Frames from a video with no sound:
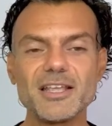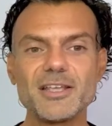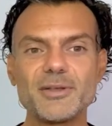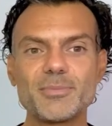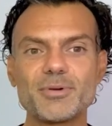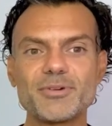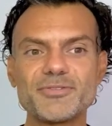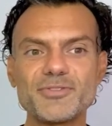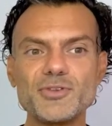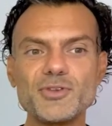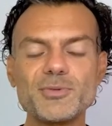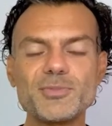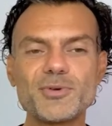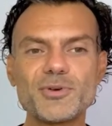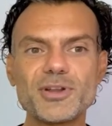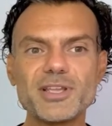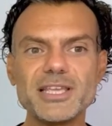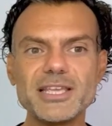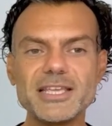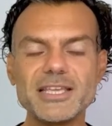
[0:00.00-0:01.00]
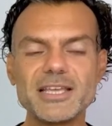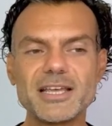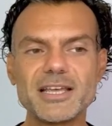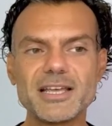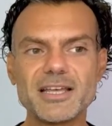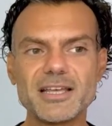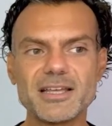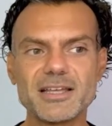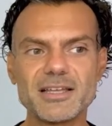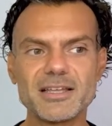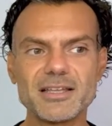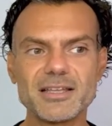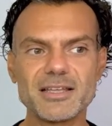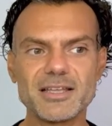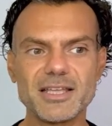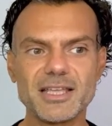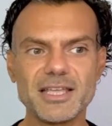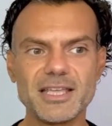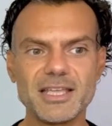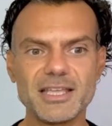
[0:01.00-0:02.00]
perfumery uh,
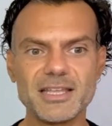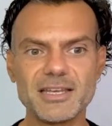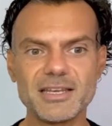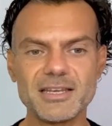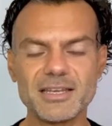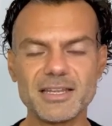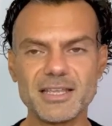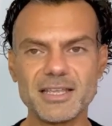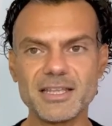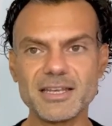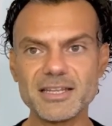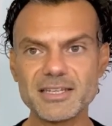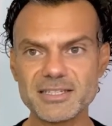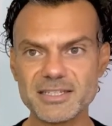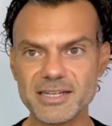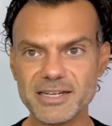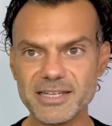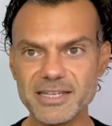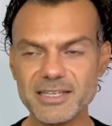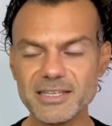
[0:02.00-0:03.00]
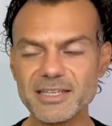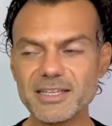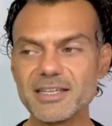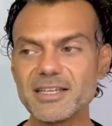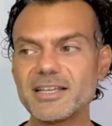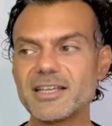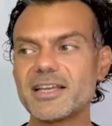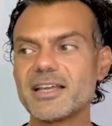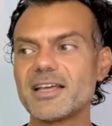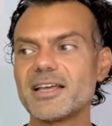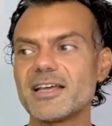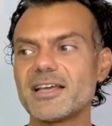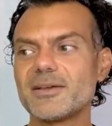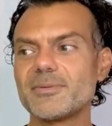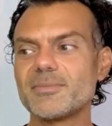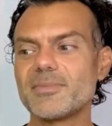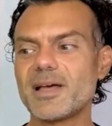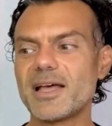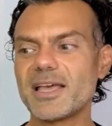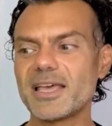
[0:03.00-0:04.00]
in in Italy.
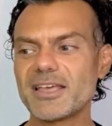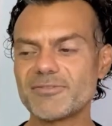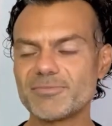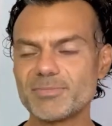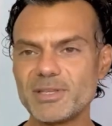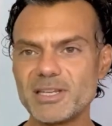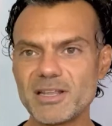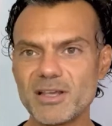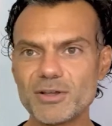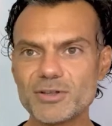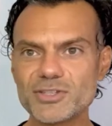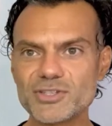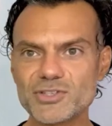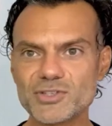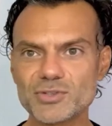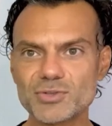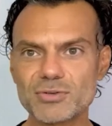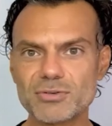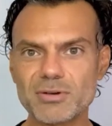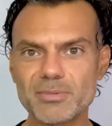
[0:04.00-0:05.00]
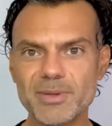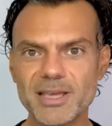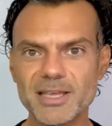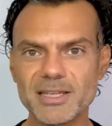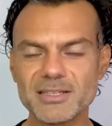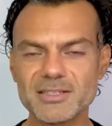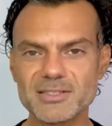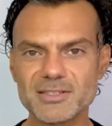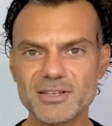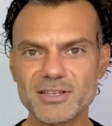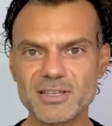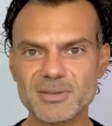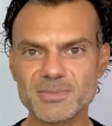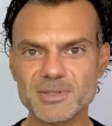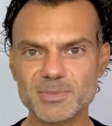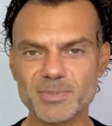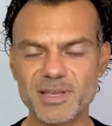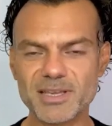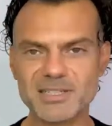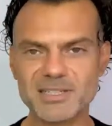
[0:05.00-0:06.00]
Um, I have been asked to remain
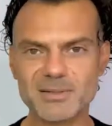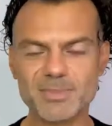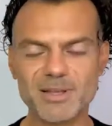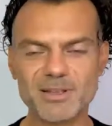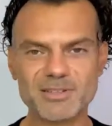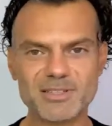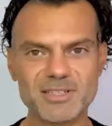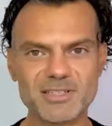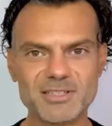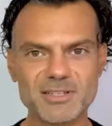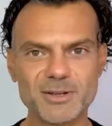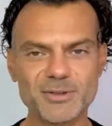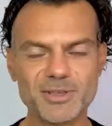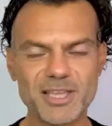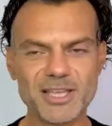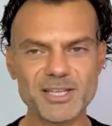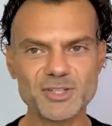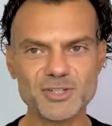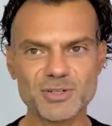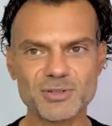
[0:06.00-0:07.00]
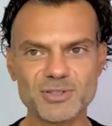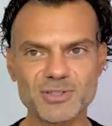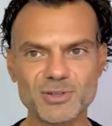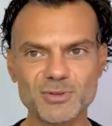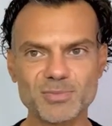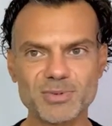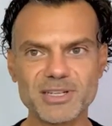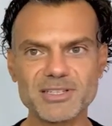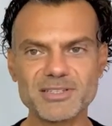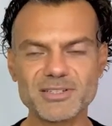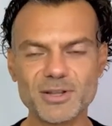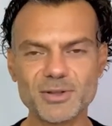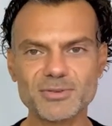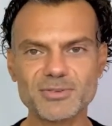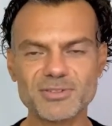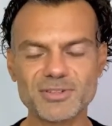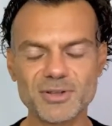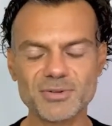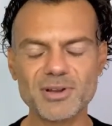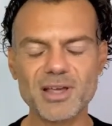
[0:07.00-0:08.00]
circumspect about its location, so please
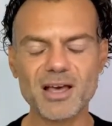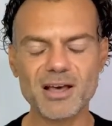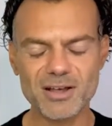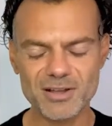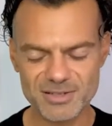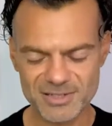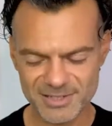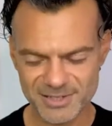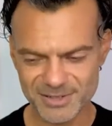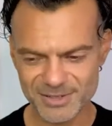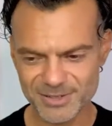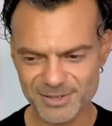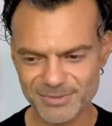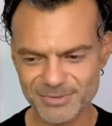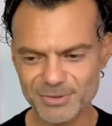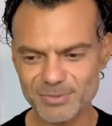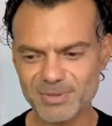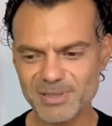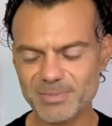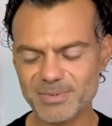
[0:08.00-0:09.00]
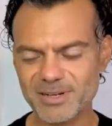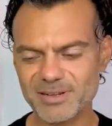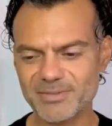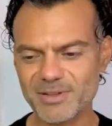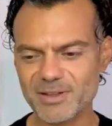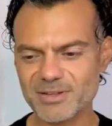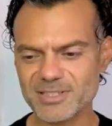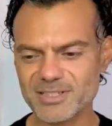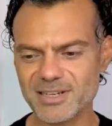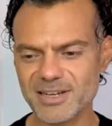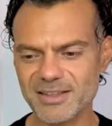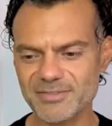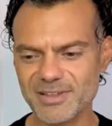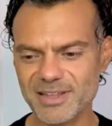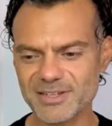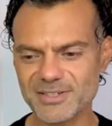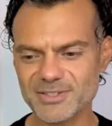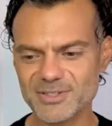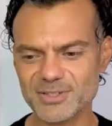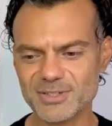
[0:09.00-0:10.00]
don't don't ask. A few people have asked, and I've
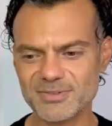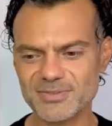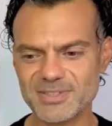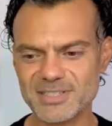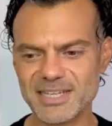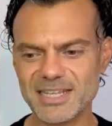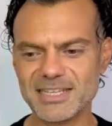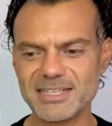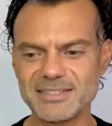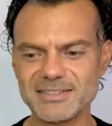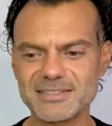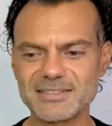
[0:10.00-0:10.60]
had to sort of say